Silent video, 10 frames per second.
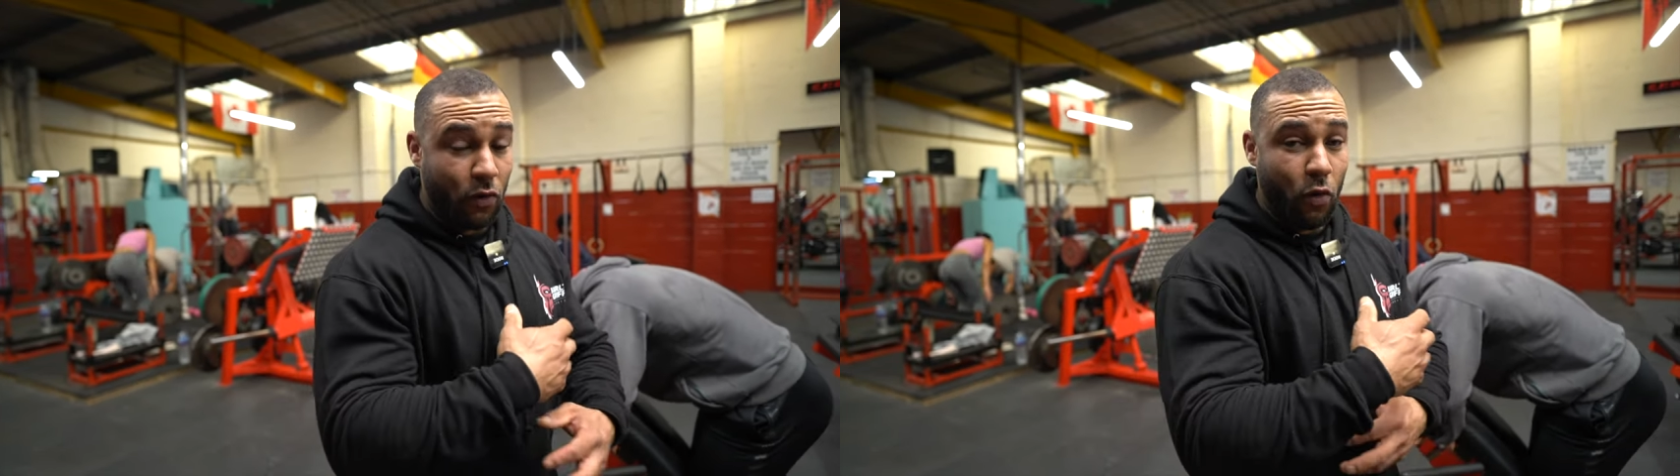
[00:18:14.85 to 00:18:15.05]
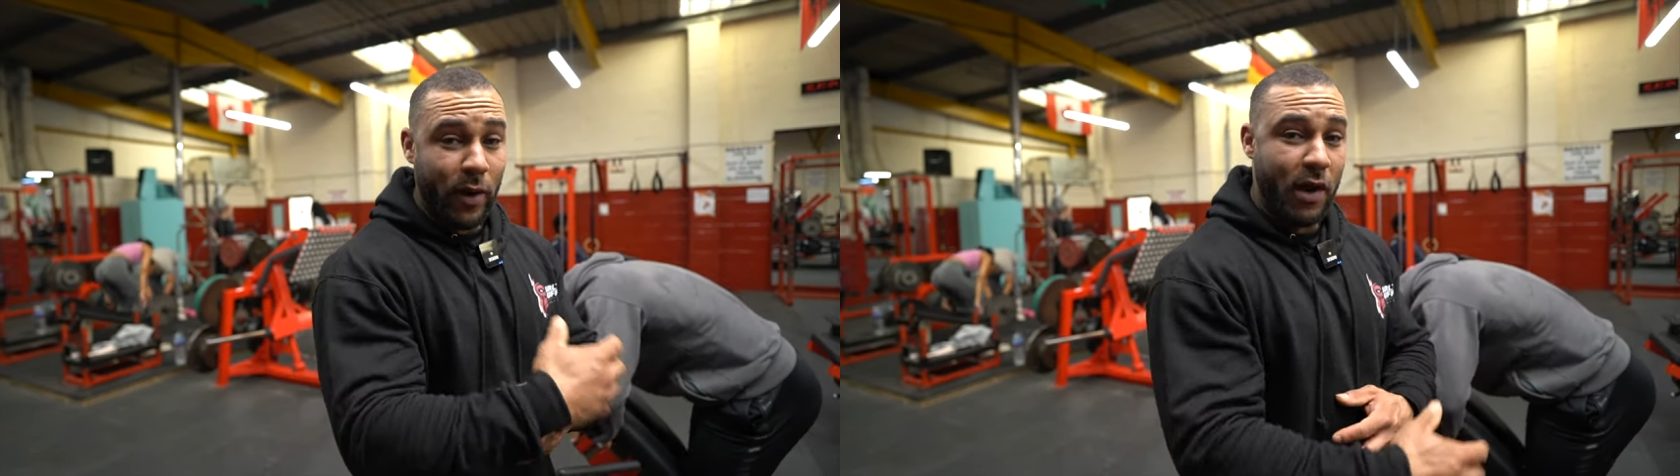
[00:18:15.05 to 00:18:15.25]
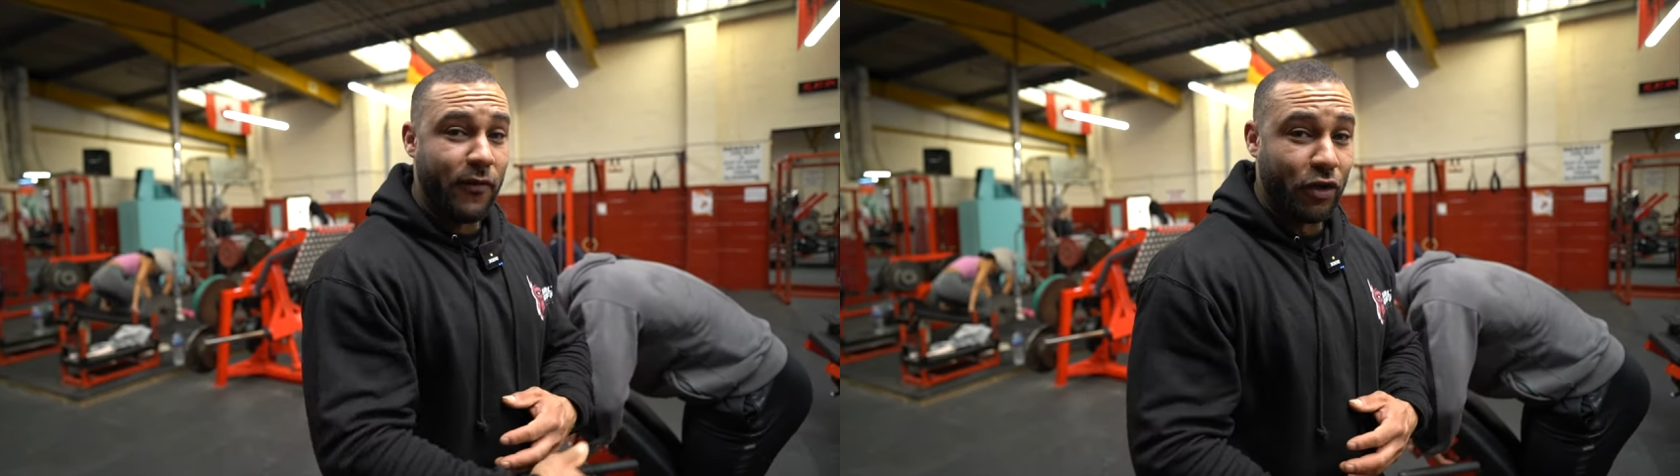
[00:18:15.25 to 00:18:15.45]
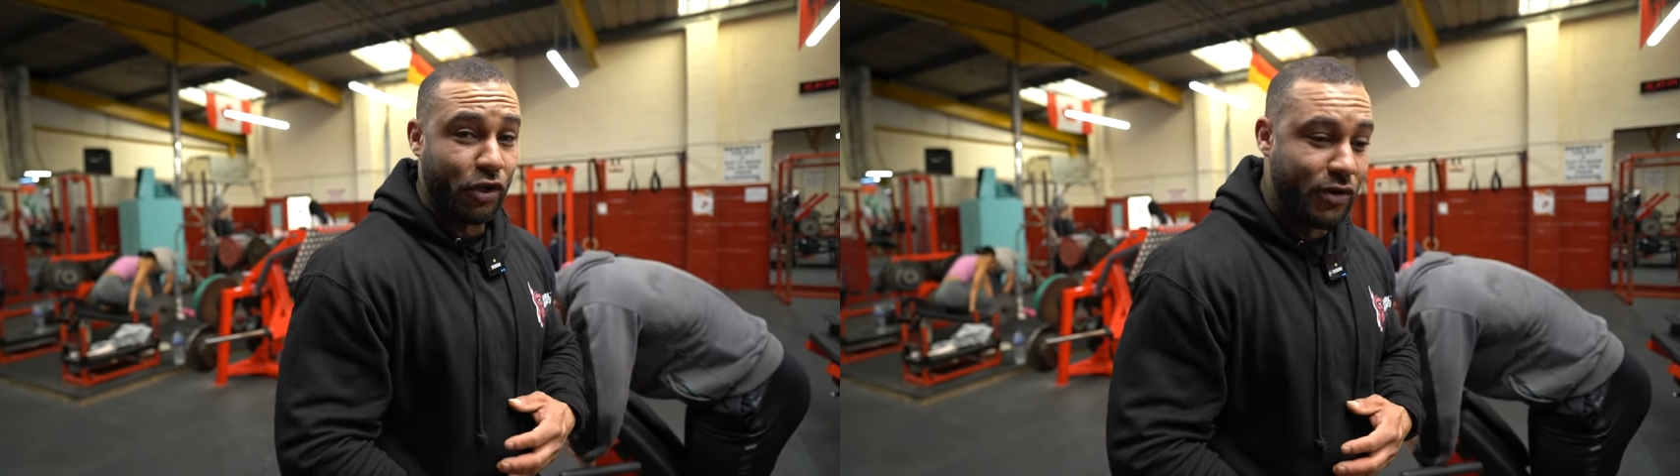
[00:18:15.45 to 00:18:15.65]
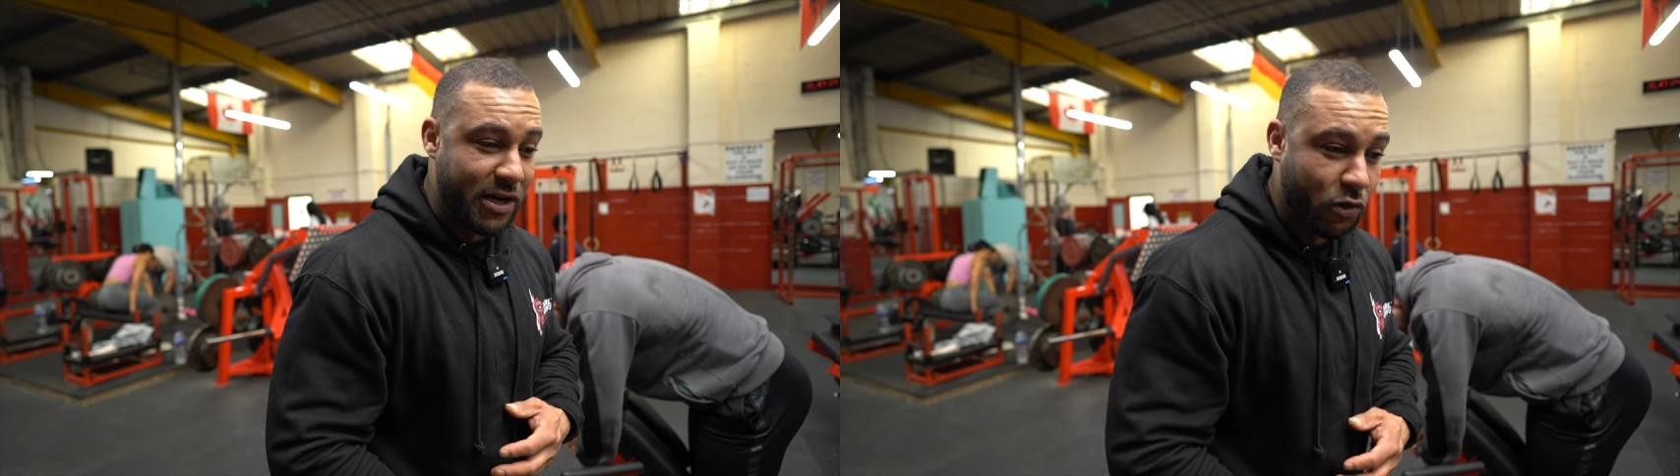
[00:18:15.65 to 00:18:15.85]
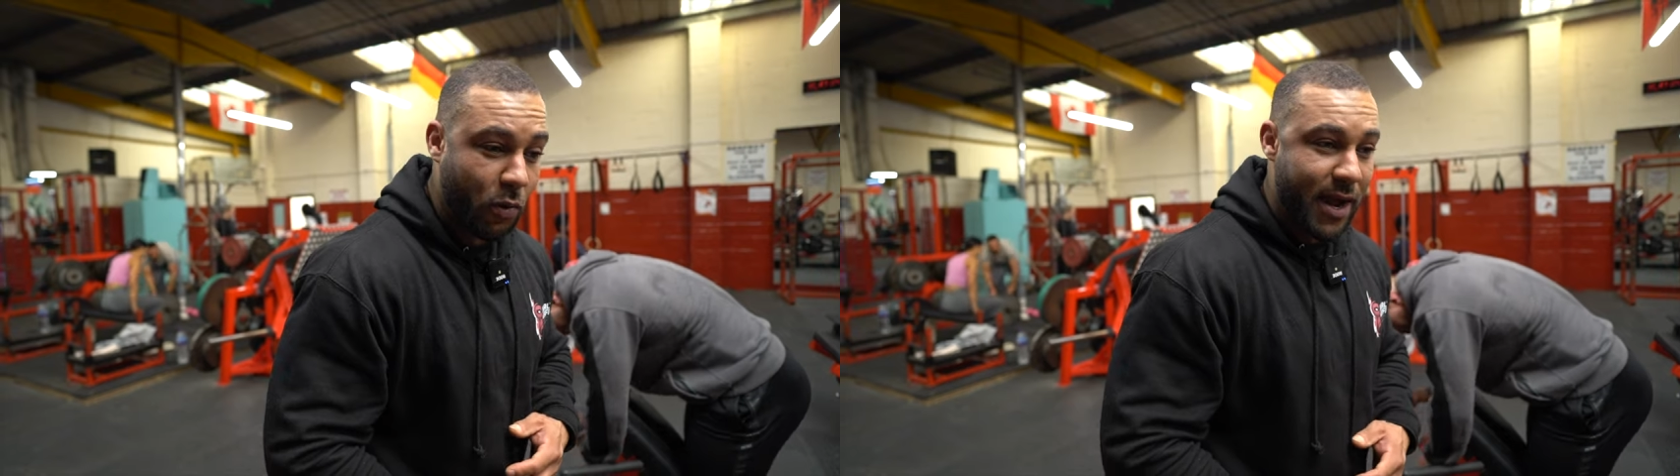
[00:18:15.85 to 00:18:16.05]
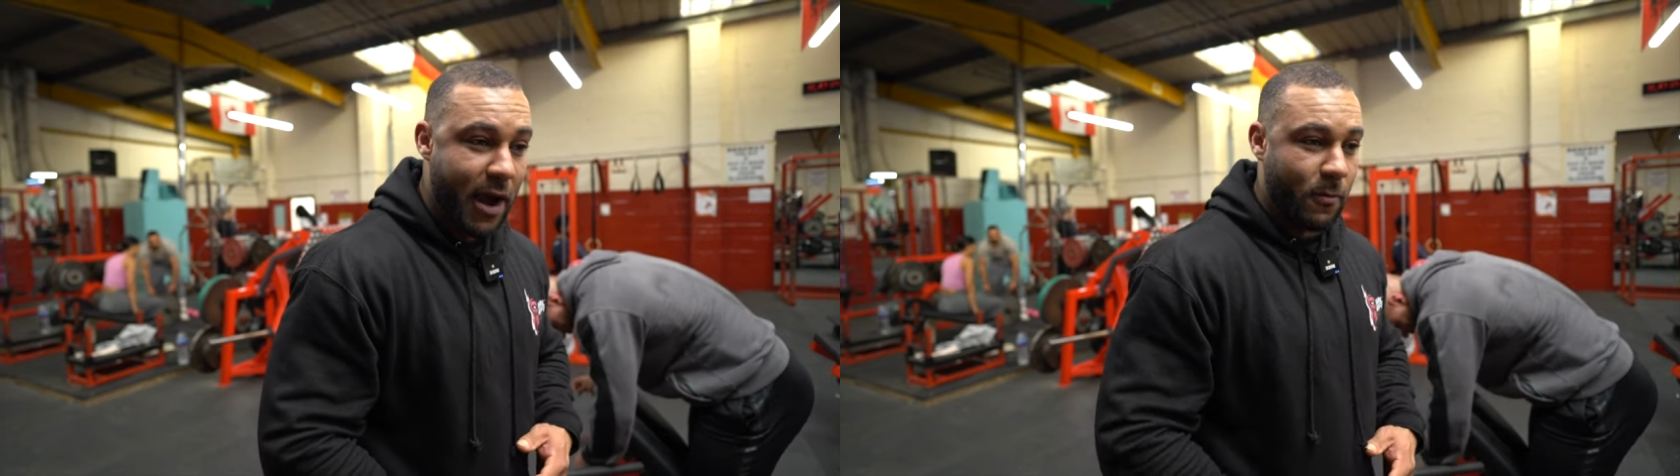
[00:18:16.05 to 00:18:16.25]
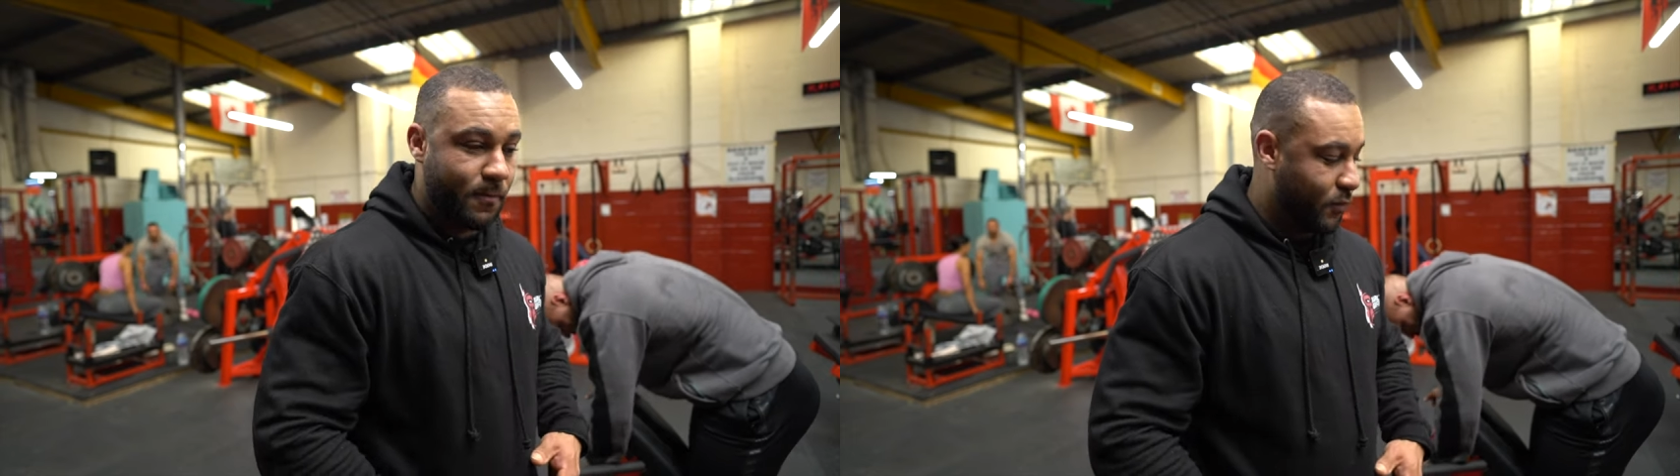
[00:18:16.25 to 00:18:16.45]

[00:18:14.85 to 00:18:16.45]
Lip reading: all the way over, stretching all the way out.